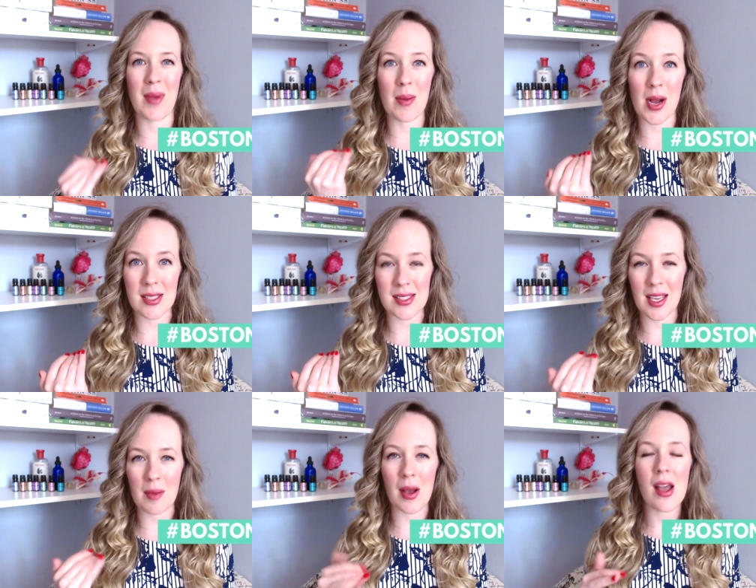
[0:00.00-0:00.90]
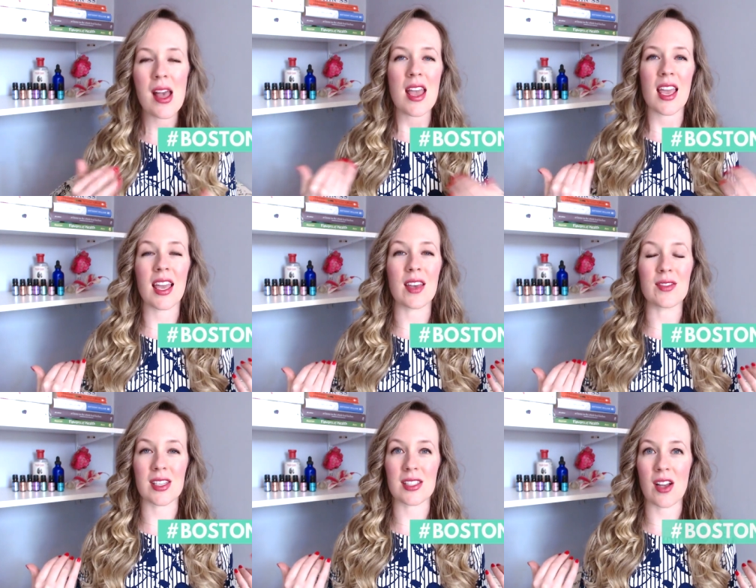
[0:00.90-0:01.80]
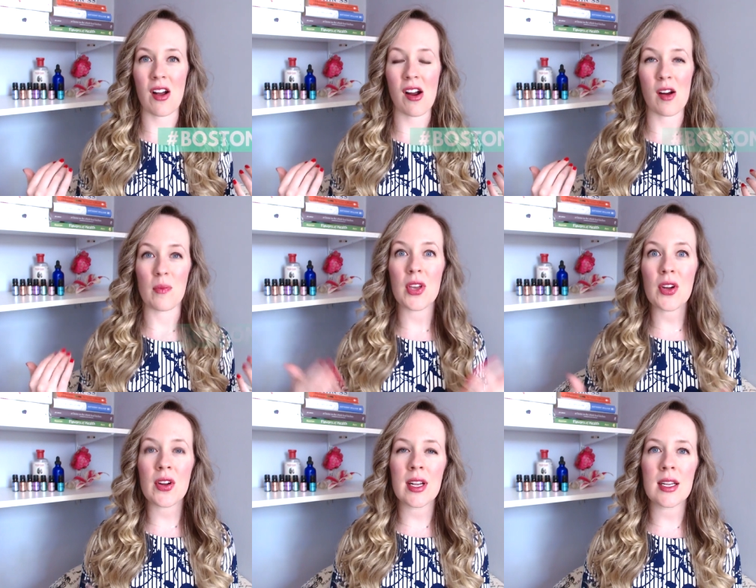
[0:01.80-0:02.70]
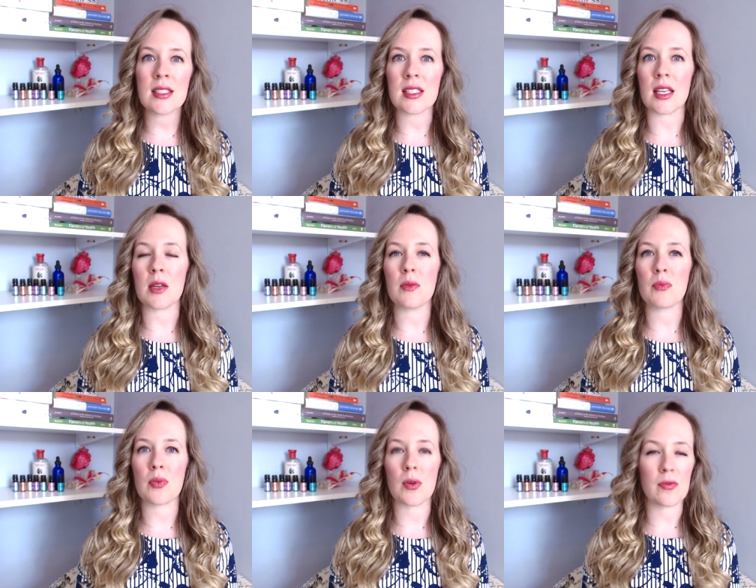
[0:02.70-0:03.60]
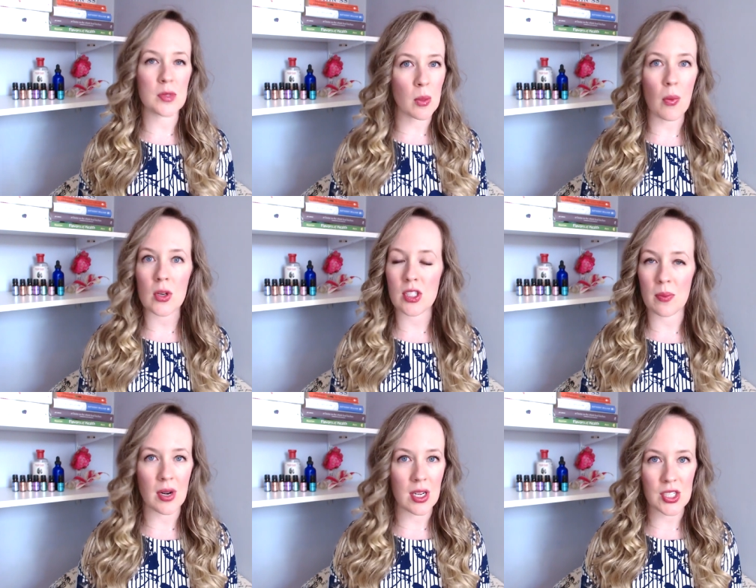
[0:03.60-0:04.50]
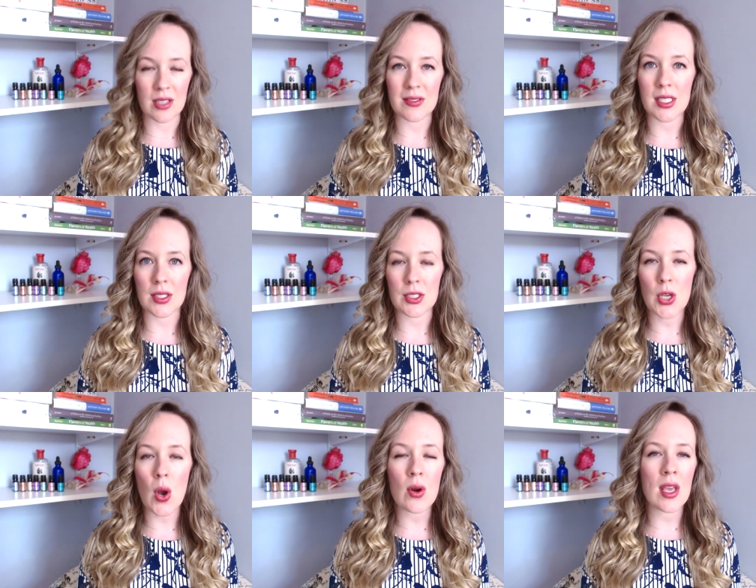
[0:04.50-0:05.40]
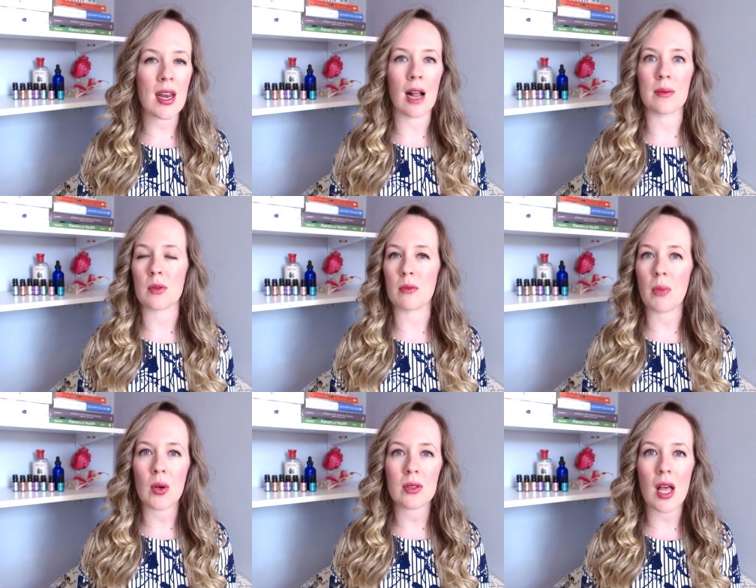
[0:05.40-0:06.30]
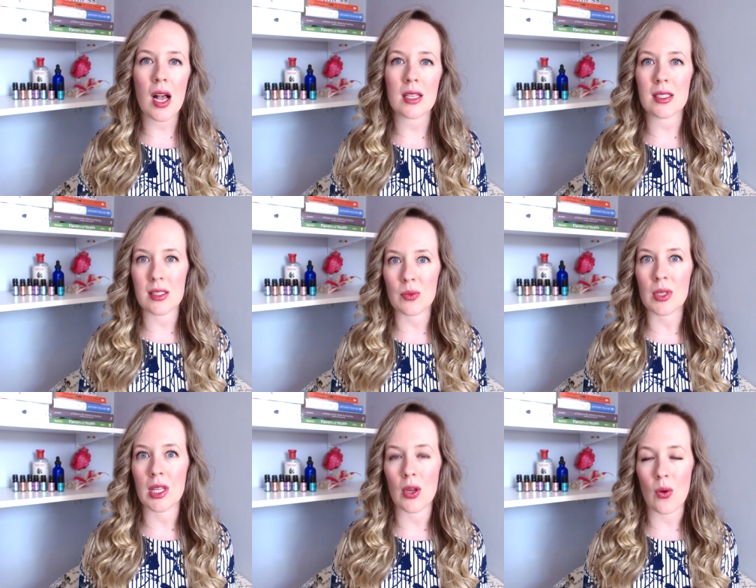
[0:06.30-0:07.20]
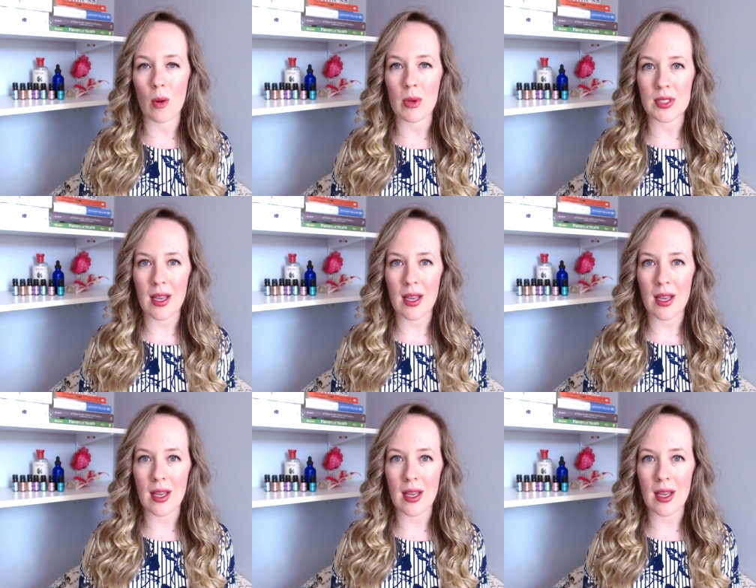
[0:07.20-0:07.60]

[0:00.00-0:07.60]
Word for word: my Boston came out, it gives us our periods, it pr- supports the production of serotonin, it helps with bone loss. It's a really good hormone to